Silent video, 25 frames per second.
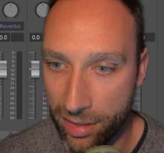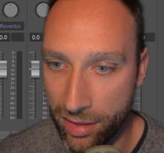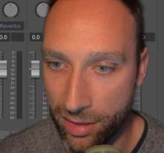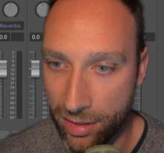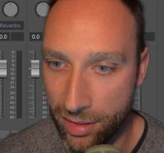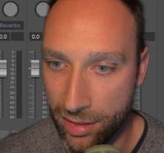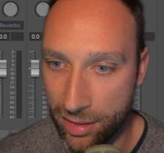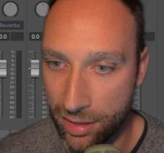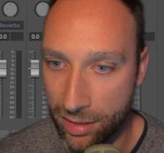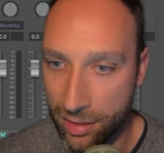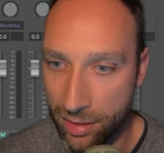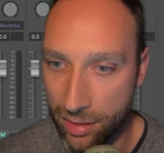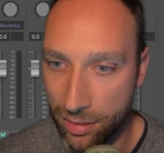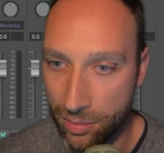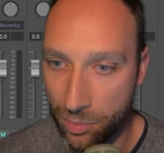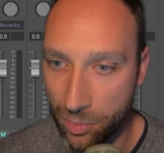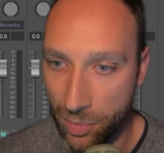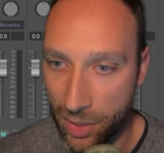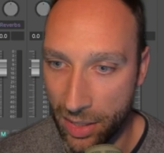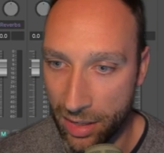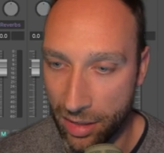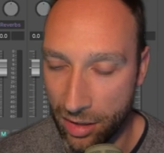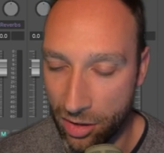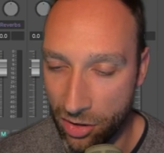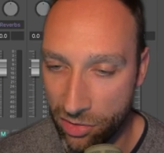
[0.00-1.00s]
has
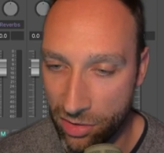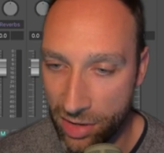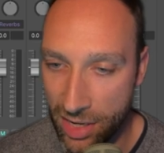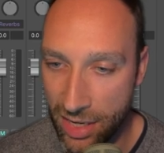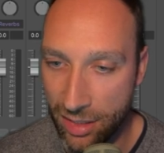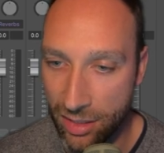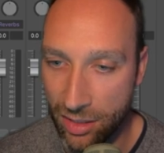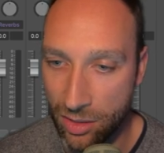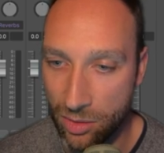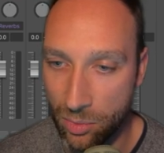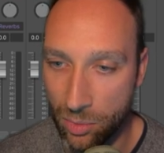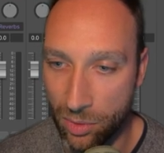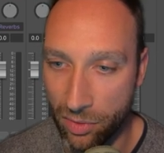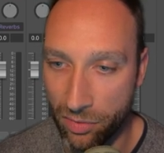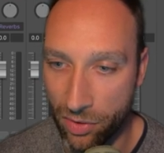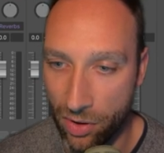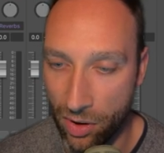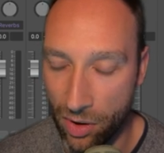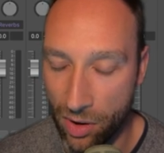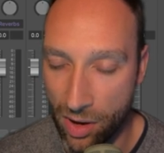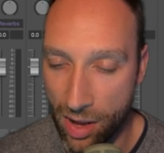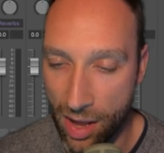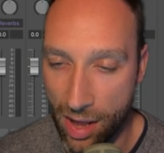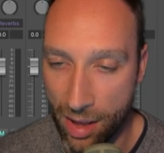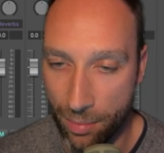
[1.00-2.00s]
been increased. We've
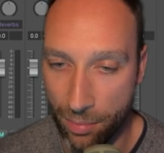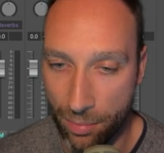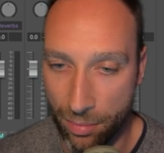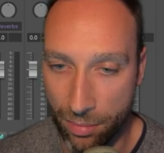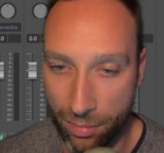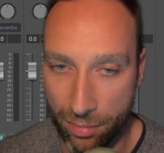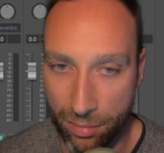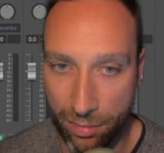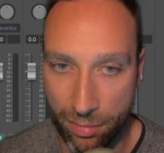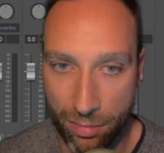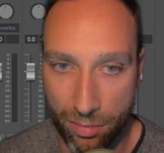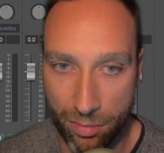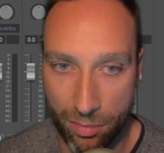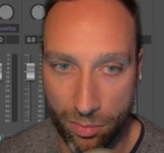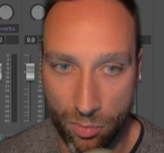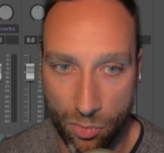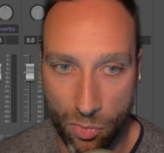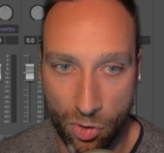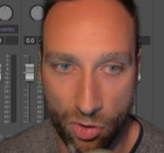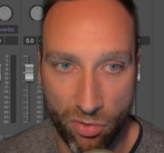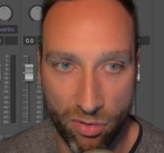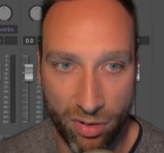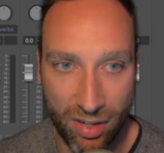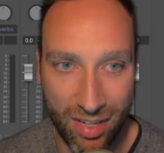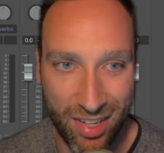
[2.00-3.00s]
got
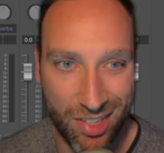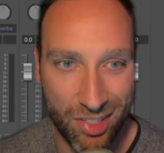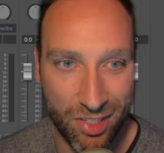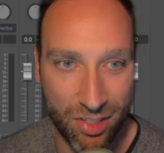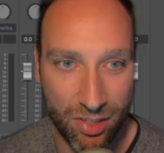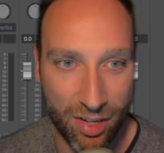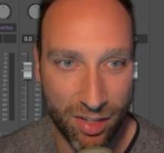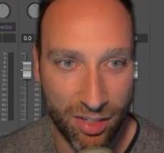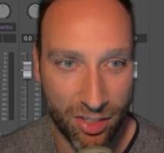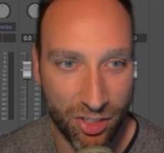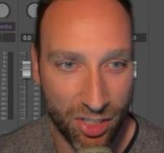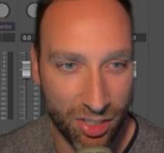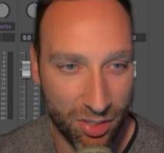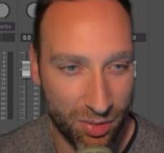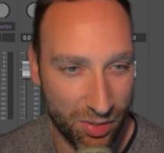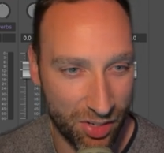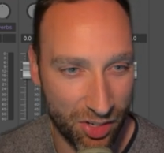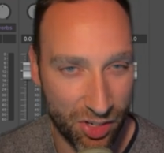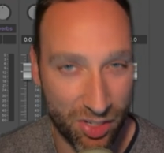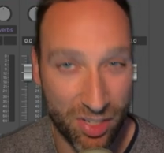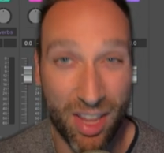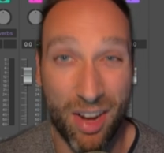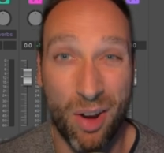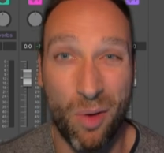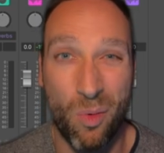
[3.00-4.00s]
more release, because it
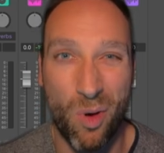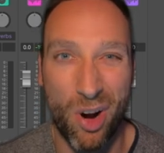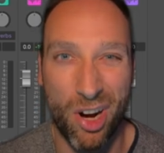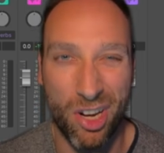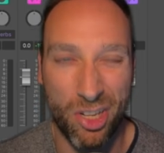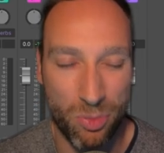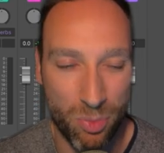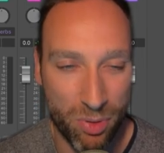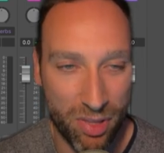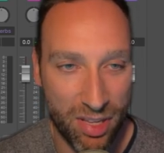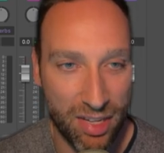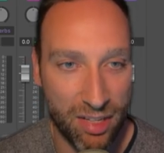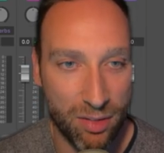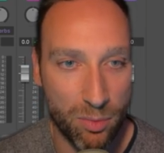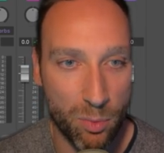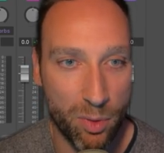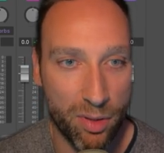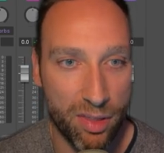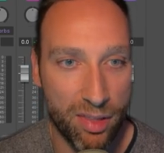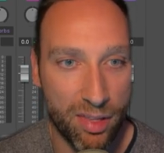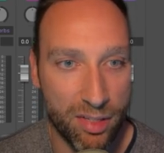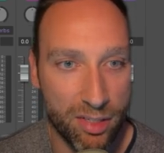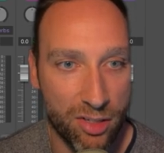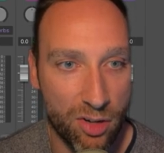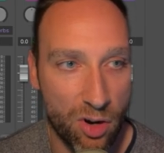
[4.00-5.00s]
just kind of works with
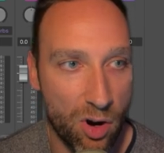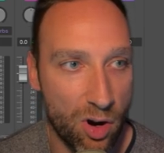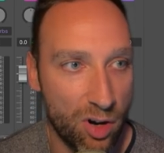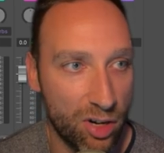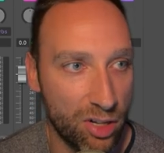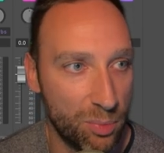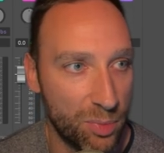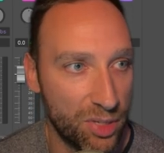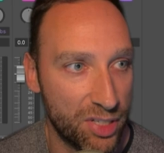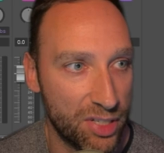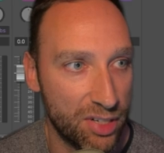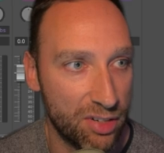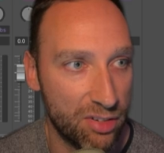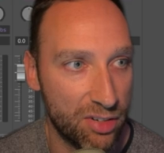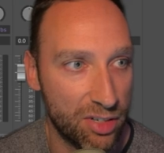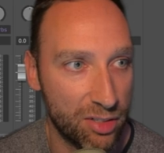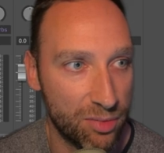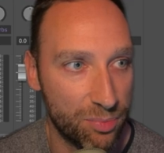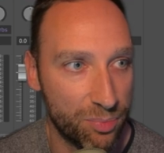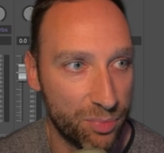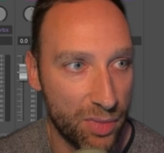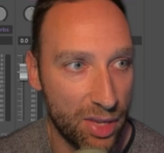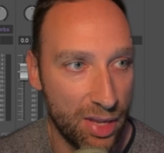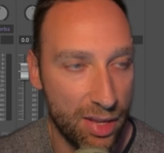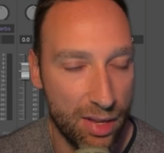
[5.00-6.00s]
this chordal material.
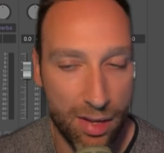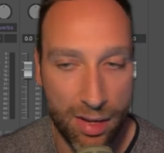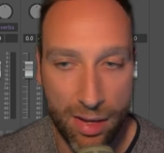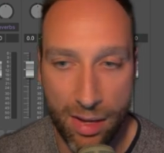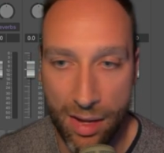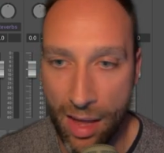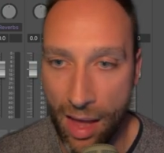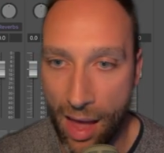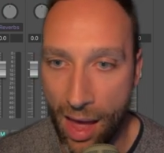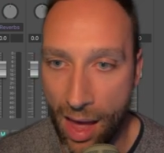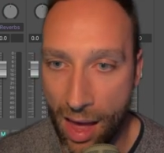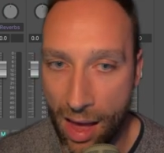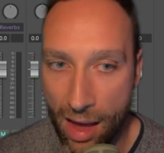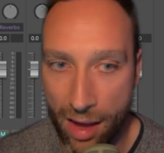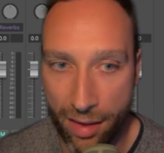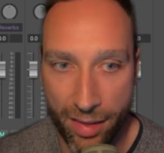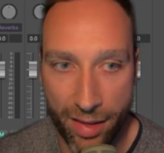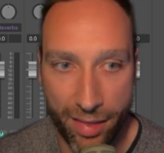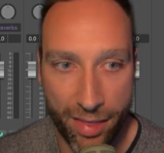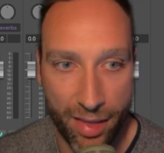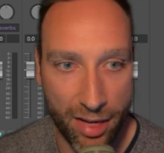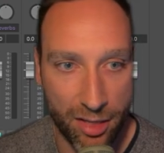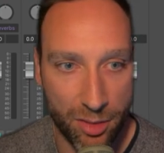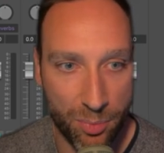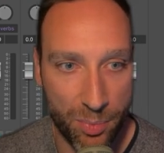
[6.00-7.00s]
And
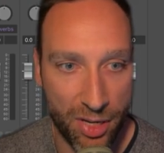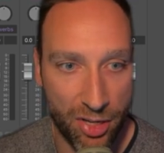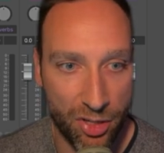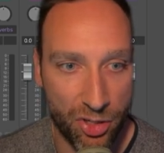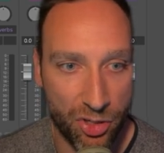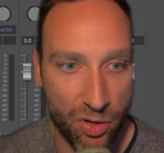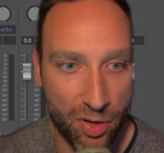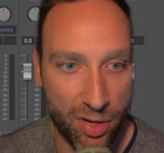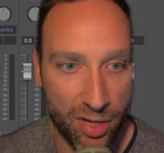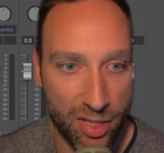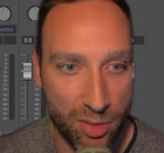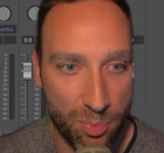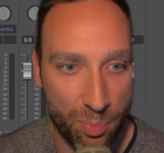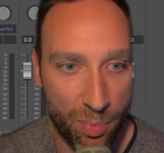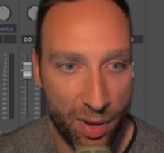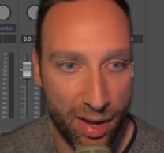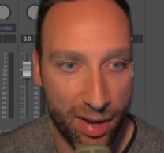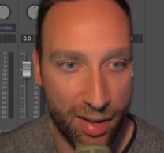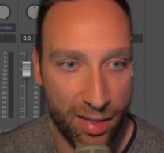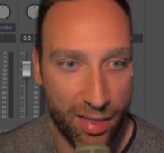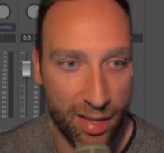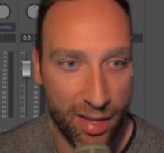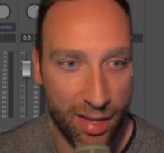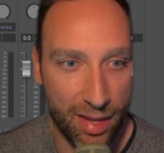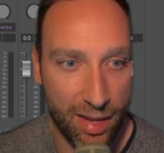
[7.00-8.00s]
then that's been joined
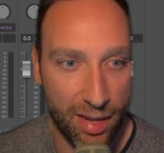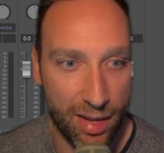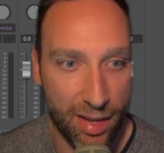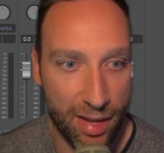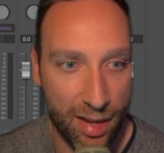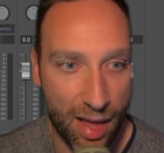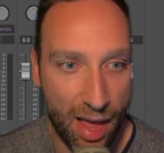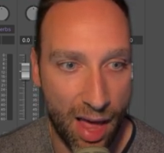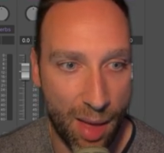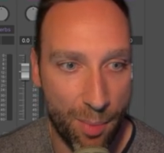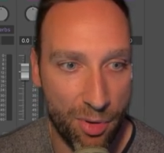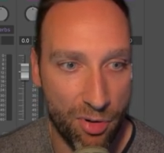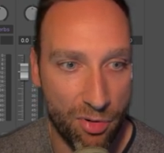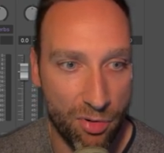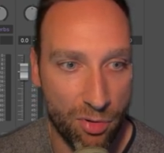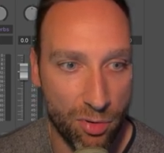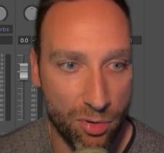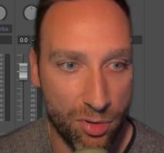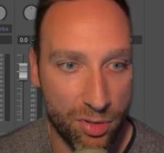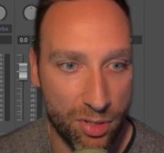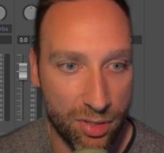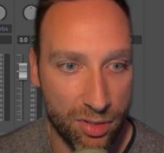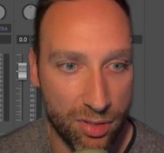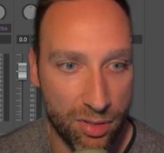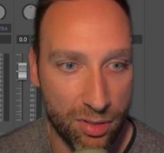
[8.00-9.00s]
by the Abbey
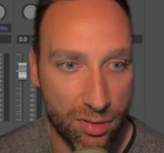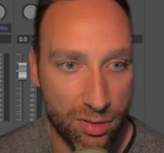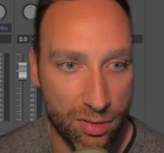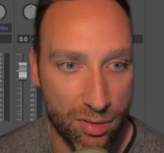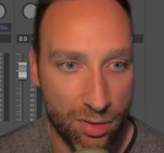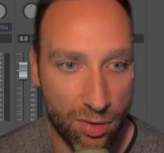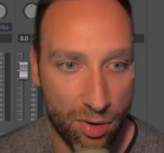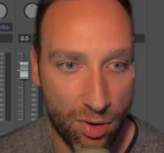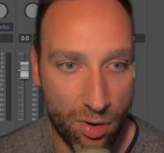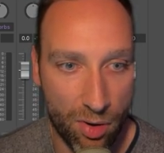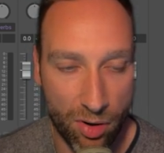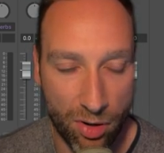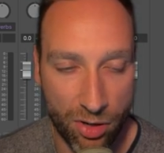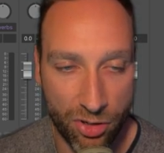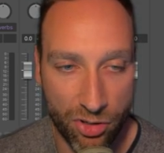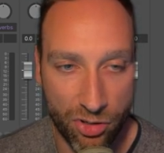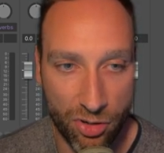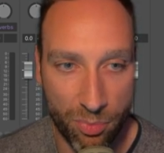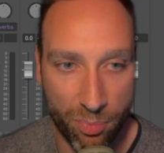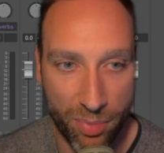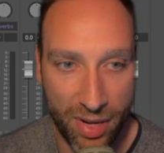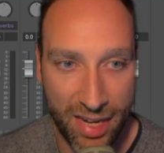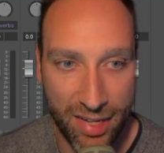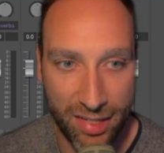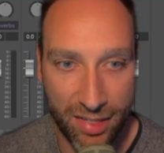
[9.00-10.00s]
Road orchestra
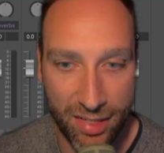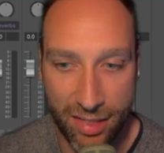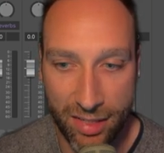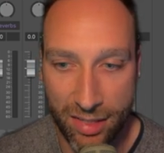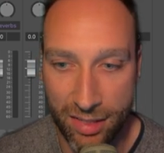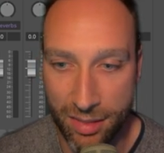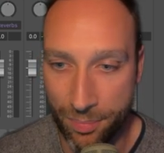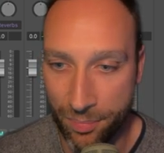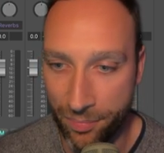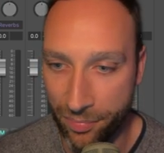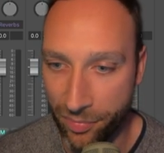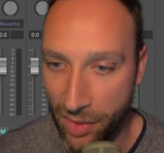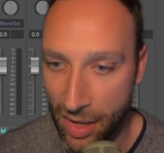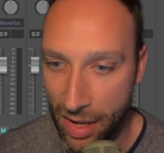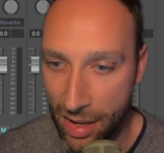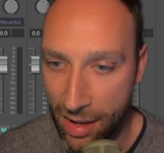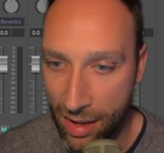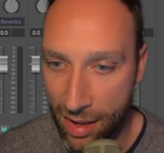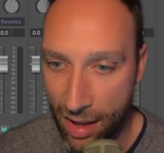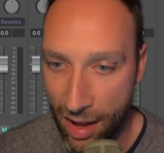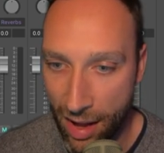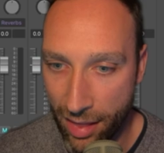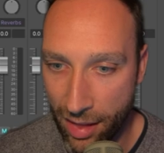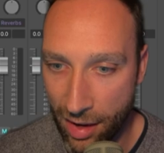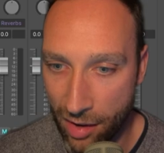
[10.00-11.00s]
basses,
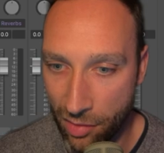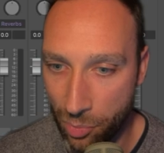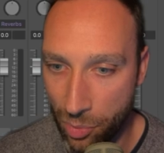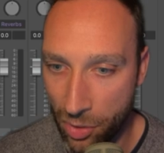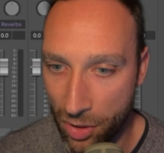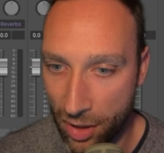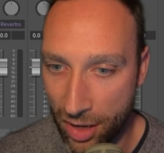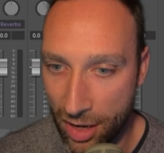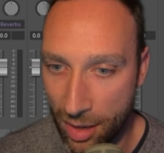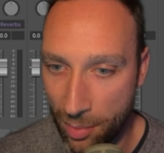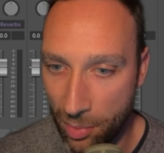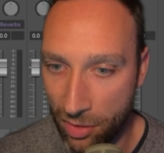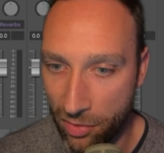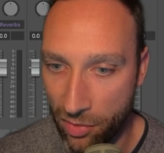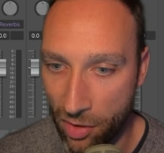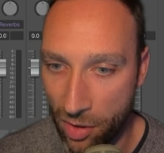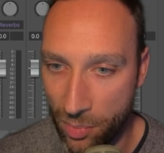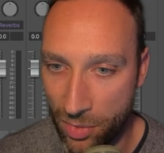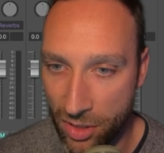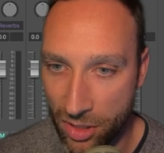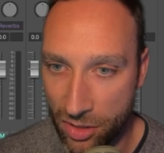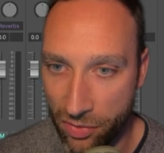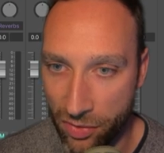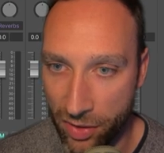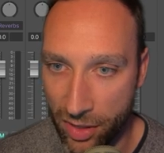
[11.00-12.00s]
and then I've put a couple of
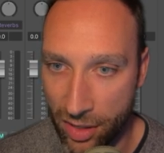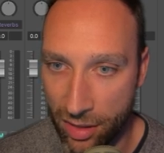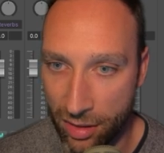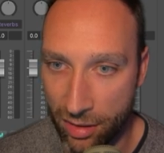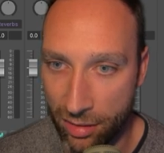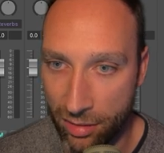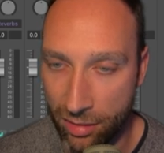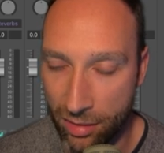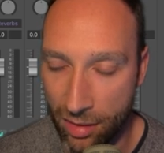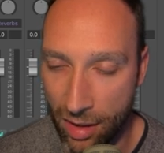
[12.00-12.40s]
Omnisphere